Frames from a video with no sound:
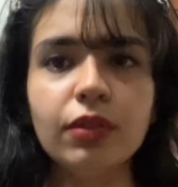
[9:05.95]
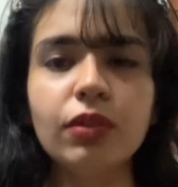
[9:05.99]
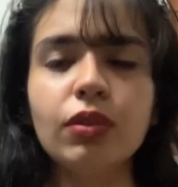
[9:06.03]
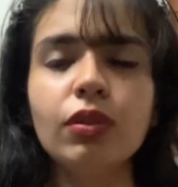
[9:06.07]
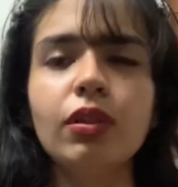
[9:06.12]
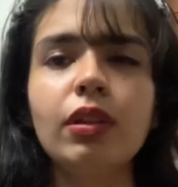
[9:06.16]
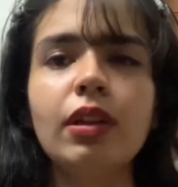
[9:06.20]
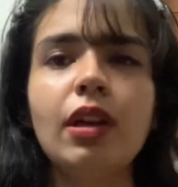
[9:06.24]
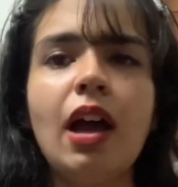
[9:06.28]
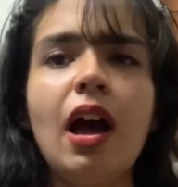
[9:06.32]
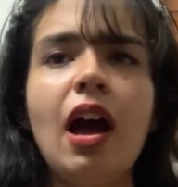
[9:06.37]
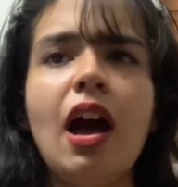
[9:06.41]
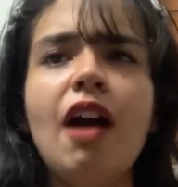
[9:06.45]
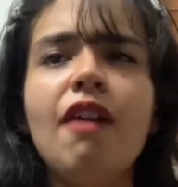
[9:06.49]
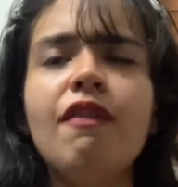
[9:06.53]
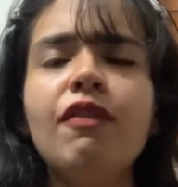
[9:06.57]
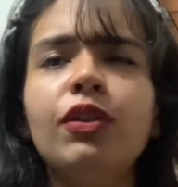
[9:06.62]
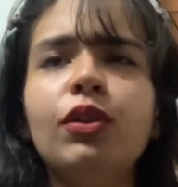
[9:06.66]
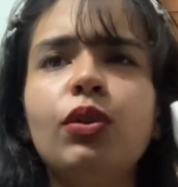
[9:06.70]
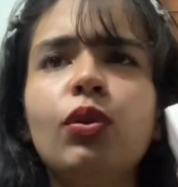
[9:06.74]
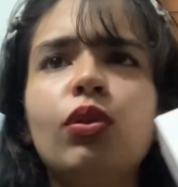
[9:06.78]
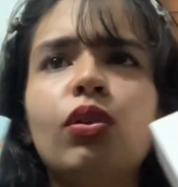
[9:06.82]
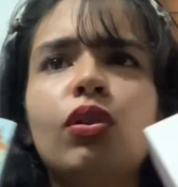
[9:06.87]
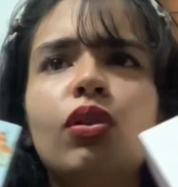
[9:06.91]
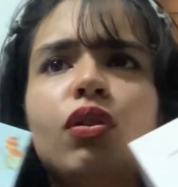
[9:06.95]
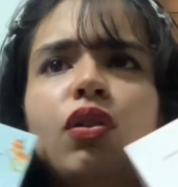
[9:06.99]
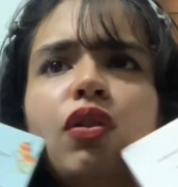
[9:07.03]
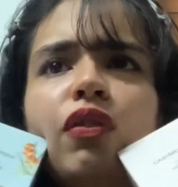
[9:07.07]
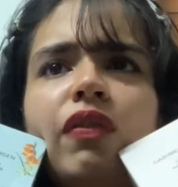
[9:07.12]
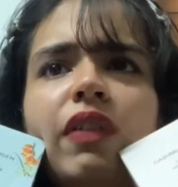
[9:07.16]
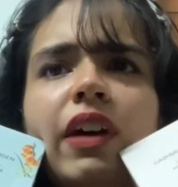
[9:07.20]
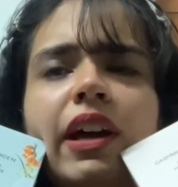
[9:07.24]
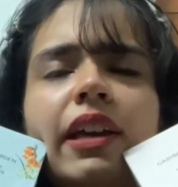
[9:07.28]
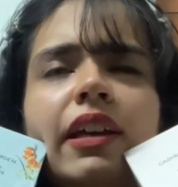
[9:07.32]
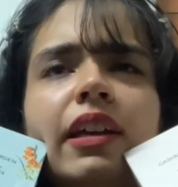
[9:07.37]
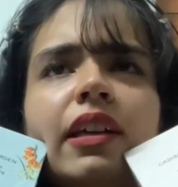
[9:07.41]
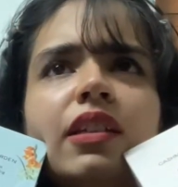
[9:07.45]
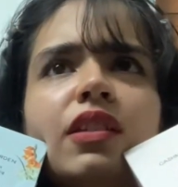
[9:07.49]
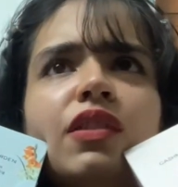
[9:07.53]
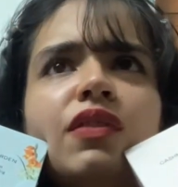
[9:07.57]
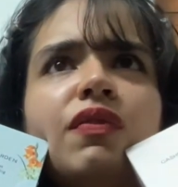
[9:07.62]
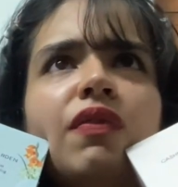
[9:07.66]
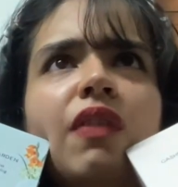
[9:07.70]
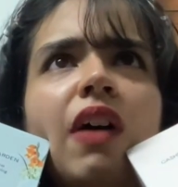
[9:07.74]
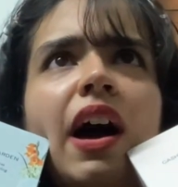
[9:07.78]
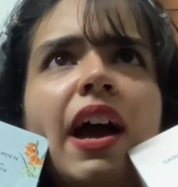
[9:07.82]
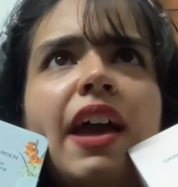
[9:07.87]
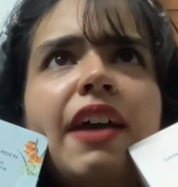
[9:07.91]
So they have a total of, I guess,
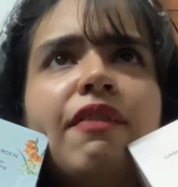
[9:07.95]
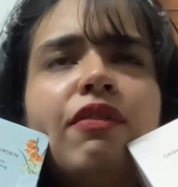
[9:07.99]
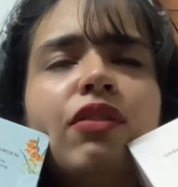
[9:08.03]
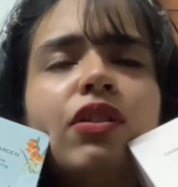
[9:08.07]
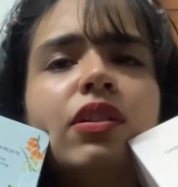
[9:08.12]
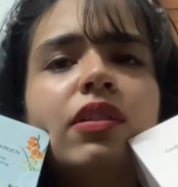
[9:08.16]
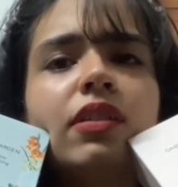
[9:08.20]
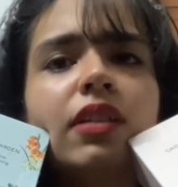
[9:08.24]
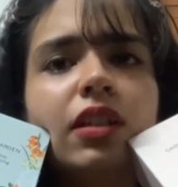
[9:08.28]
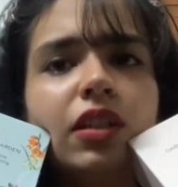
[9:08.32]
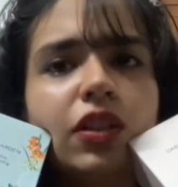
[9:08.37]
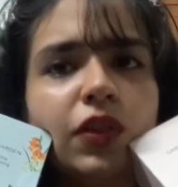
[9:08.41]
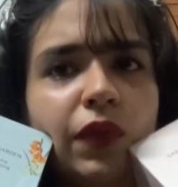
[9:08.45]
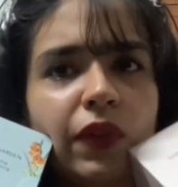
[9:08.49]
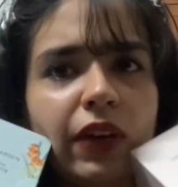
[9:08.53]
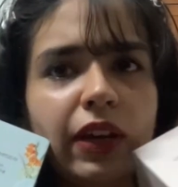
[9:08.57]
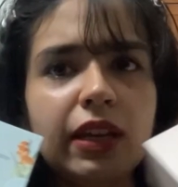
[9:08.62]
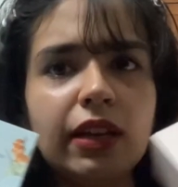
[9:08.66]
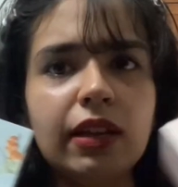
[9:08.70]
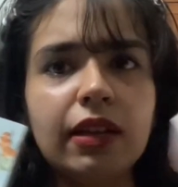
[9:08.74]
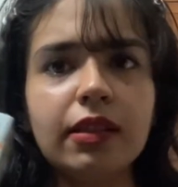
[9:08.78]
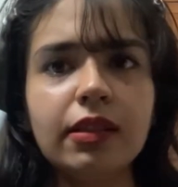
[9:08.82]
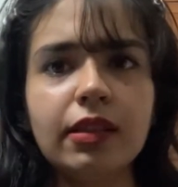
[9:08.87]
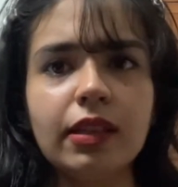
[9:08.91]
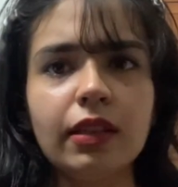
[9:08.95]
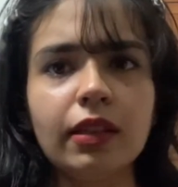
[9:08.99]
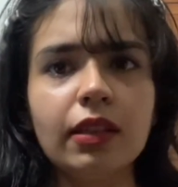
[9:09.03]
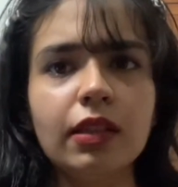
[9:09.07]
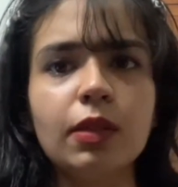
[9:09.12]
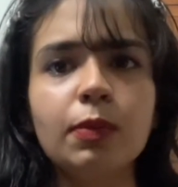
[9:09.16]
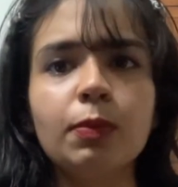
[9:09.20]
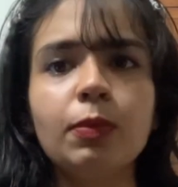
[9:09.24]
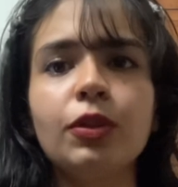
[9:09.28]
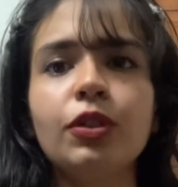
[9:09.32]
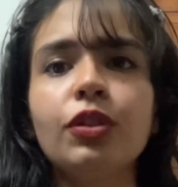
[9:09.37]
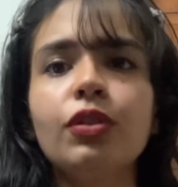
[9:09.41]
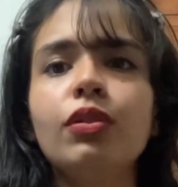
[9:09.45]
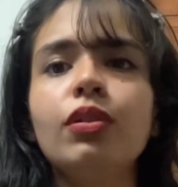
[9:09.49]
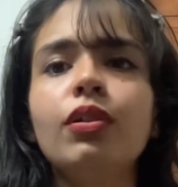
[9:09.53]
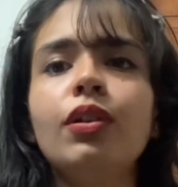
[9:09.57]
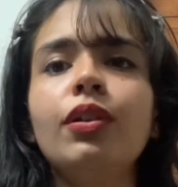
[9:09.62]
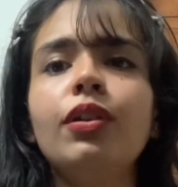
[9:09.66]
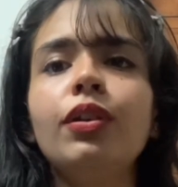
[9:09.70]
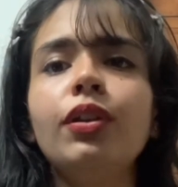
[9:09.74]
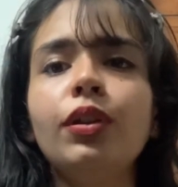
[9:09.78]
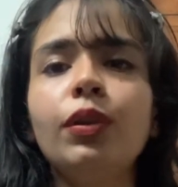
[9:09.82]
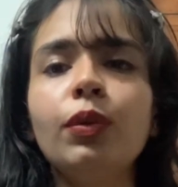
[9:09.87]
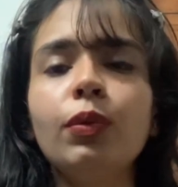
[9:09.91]
5 or 6 variants in this particular
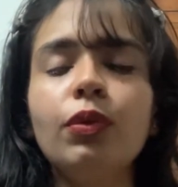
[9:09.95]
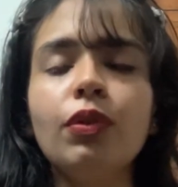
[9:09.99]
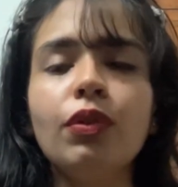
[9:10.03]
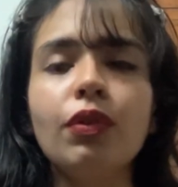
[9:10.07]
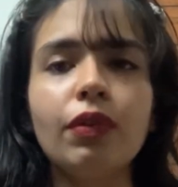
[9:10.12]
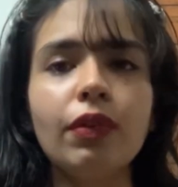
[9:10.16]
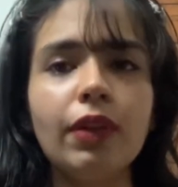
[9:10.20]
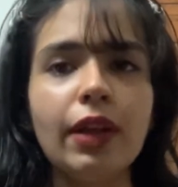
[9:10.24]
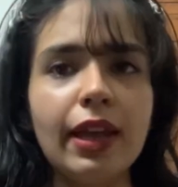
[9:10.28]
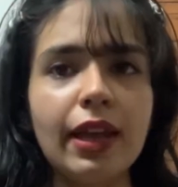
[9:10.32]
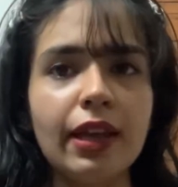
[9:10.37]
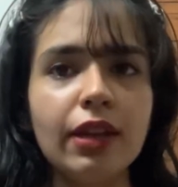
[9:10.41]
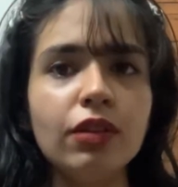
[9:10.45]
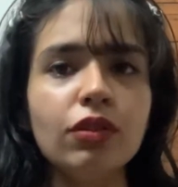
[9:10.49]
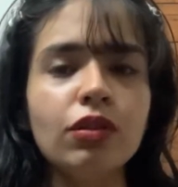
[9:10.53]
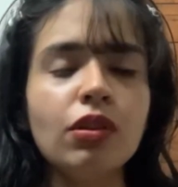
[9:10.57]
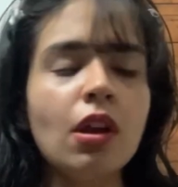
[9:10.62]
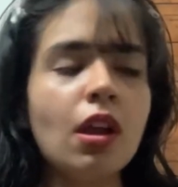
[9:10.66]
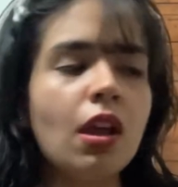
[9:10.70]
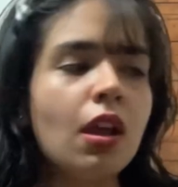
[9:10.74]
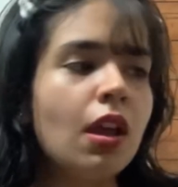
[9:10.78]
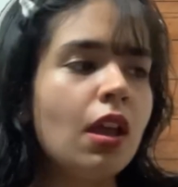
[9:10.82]
Nude range,